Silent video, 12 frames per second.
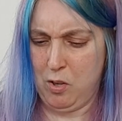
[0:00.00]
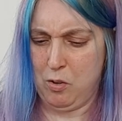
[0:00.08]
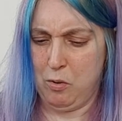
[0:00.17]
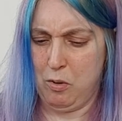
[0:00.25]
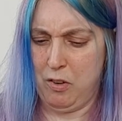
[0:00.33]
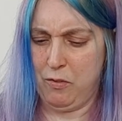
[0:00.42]

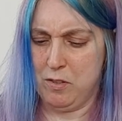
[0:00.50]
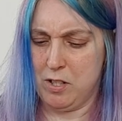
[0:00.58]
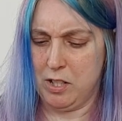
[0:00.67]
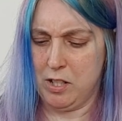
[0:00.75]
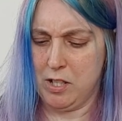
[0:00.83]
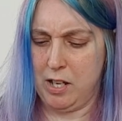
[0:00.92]
Well, it feels
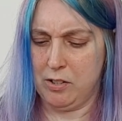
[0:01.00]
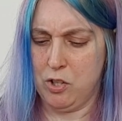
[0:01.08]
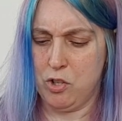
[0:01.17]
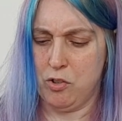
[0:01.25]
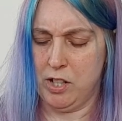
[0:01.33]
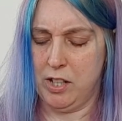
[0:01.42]
like it's had a
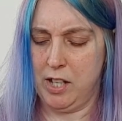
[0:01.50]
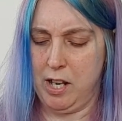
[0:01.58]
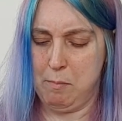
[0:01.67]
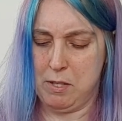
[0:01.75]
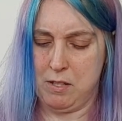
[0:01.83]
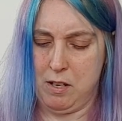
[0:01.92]
shrinking
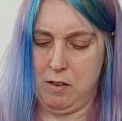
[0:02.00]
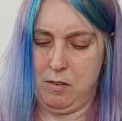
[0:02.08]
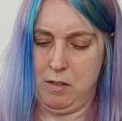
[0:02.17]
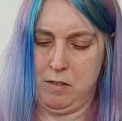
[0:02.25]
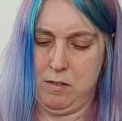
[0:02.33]
episode.